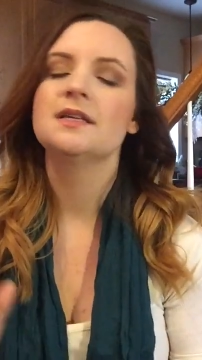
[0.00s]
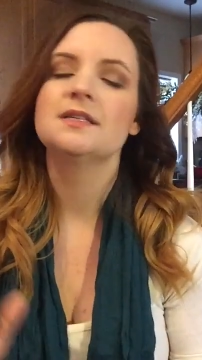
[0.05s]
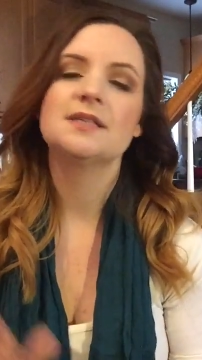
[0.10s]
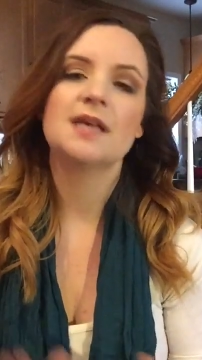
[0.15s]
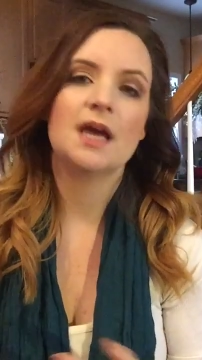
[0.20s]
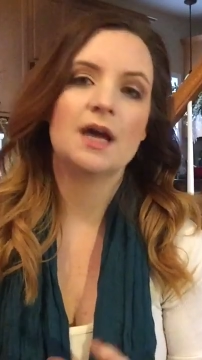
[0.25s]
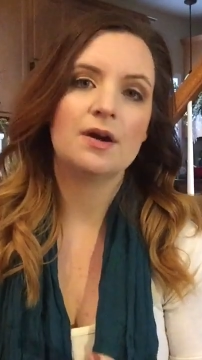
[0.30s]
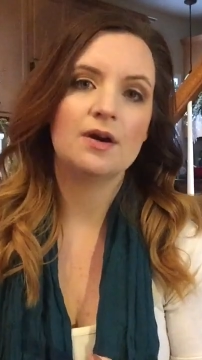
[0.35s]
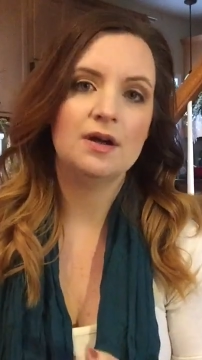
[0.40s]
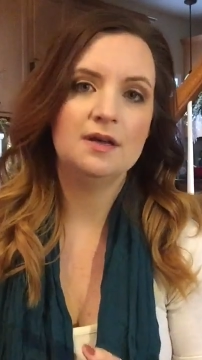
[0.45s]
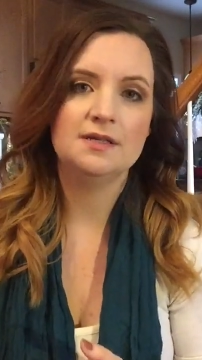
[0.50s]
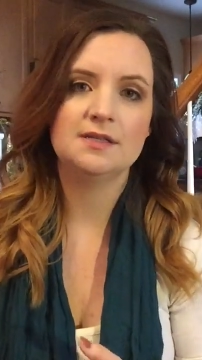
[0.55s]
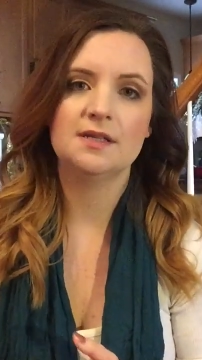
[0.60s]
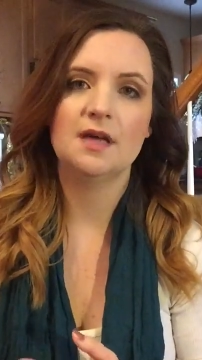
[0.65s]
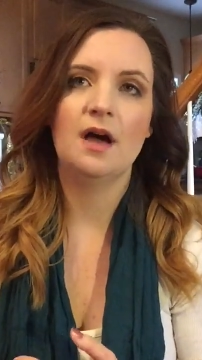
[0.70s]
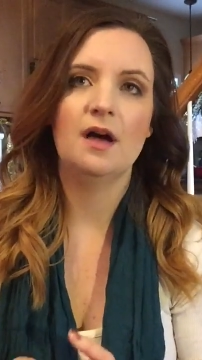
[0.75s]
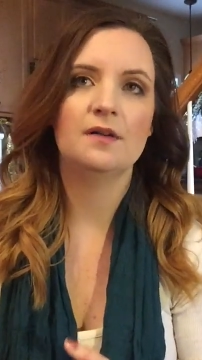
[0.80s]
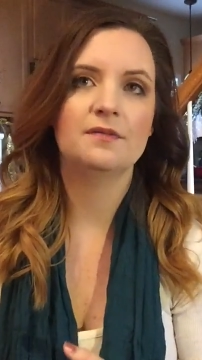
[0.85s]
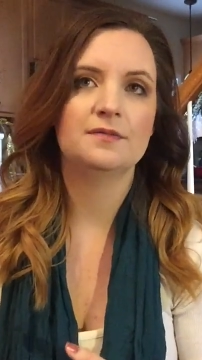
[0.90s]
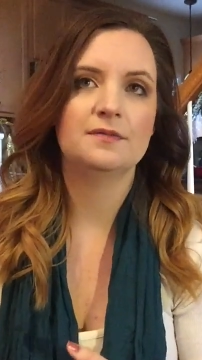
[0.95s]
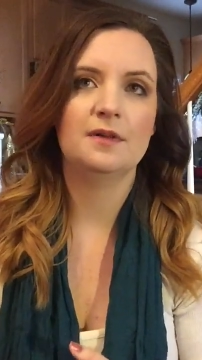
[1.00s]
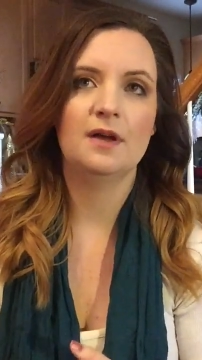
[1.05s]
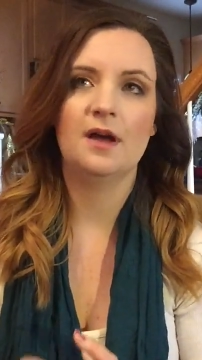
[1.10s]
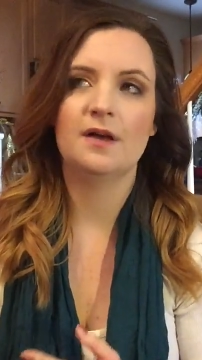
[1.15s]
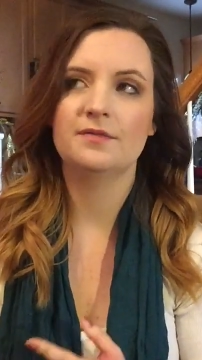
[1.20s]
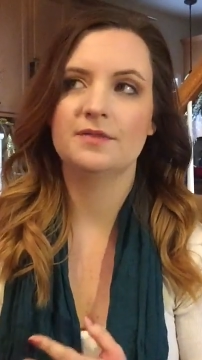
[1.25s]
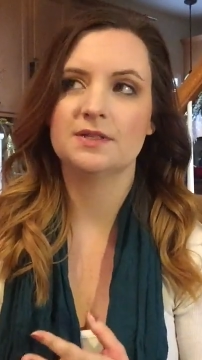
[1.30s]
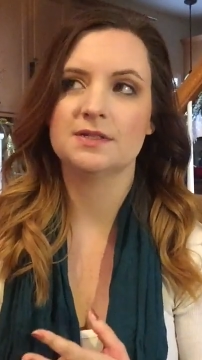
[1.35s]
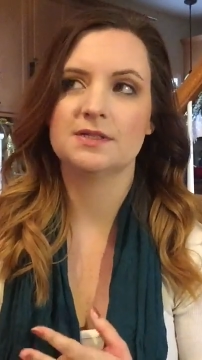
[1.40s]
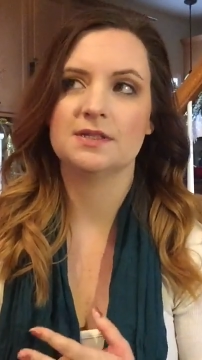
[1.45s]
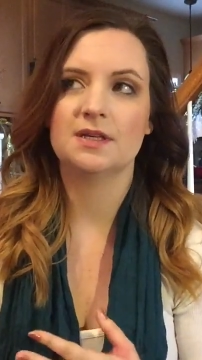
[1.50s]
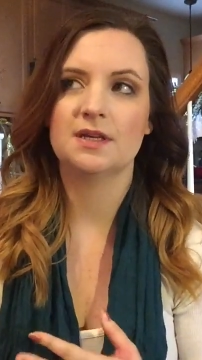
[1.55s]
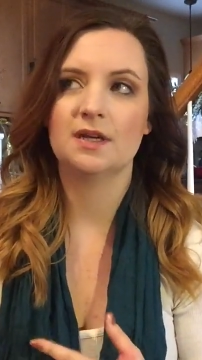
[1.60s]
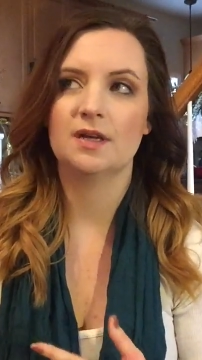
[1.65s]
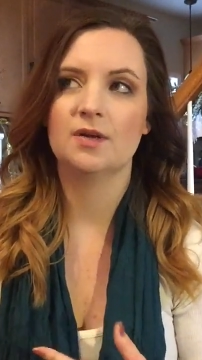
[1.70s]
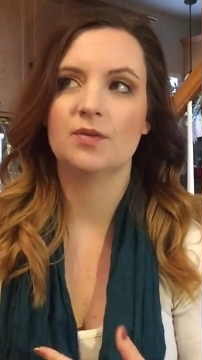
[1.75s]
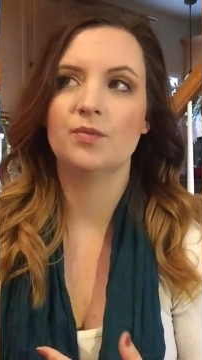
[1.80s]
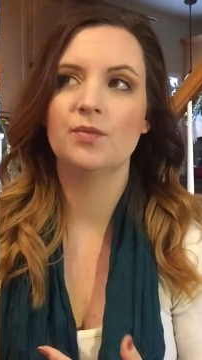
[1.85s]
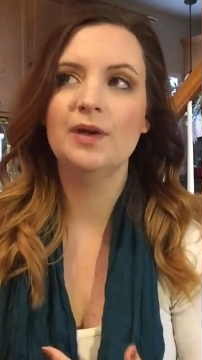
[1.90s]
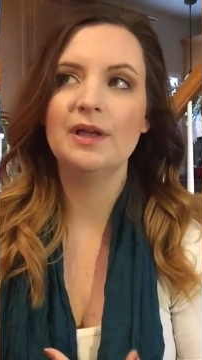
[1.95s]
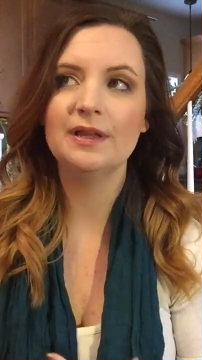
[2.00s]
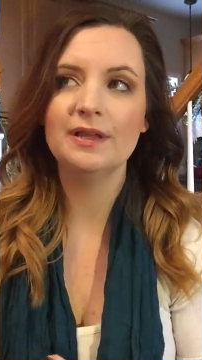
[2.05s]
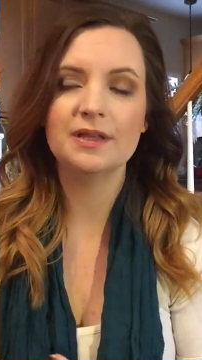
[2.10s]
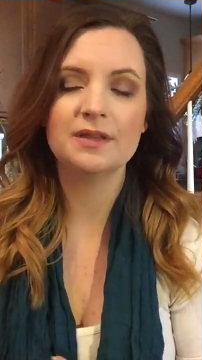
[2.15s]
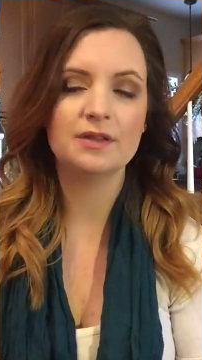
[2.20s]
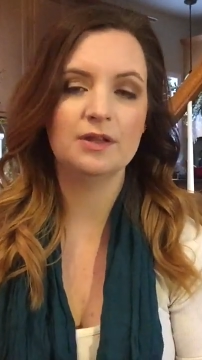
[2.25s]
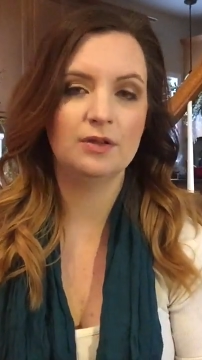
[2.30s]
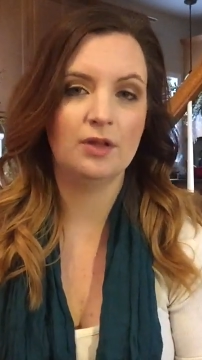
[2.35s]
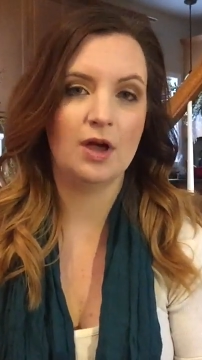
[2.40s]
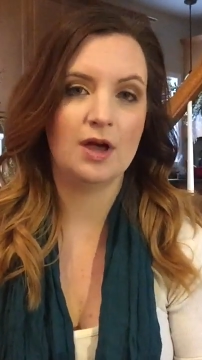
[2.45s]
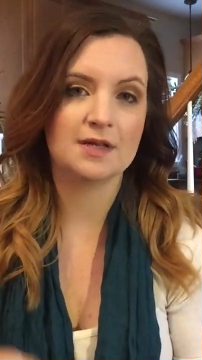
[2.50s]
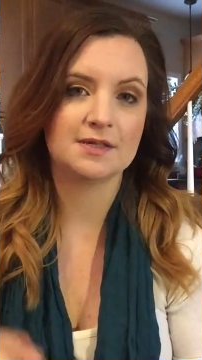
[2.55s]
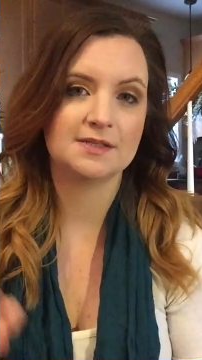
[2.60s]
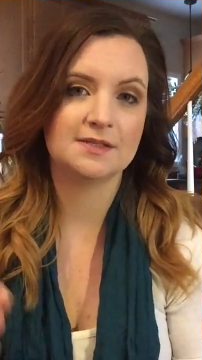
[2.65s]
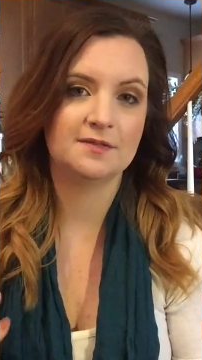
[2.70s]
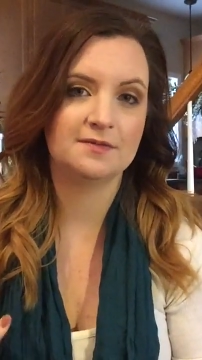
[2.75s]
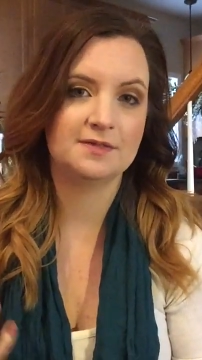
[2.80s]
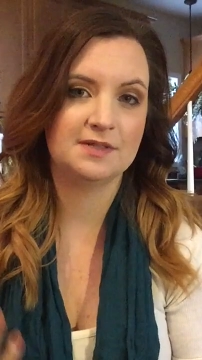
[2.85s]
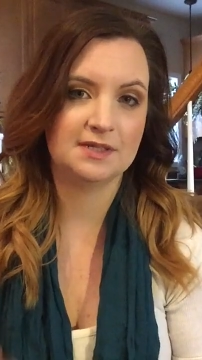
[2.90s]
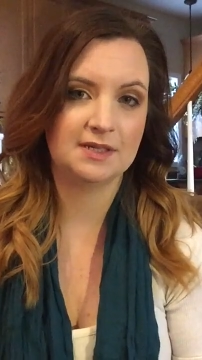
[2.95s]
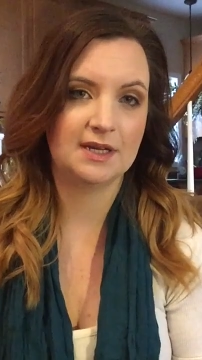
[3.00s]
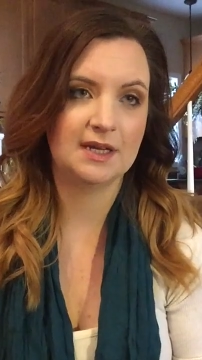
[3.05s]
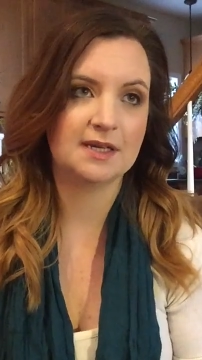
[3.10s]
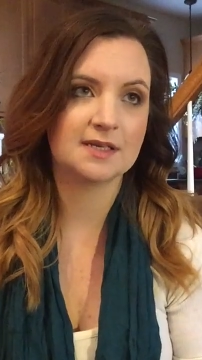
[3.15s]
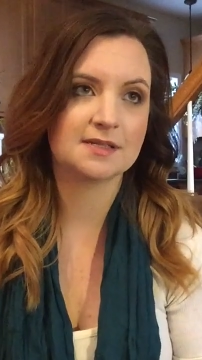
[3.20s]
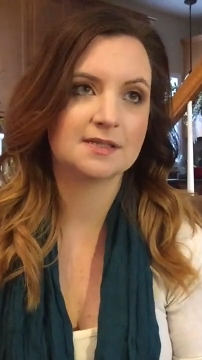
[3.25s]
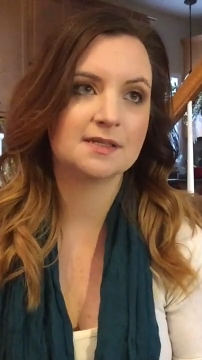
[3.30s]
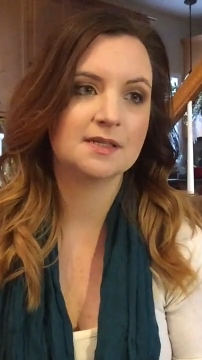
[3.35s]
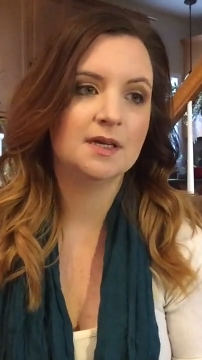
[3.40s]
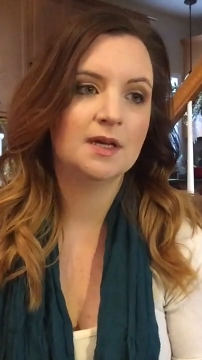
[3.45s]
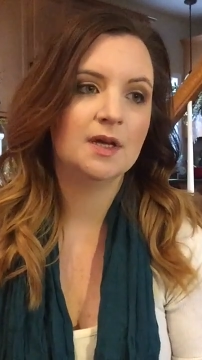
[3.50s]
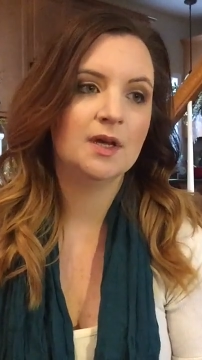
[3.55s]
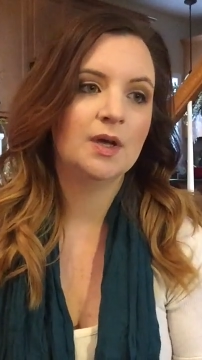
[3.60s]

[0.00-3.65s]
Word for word: Tara is off, obviously reeling the loss of Denise.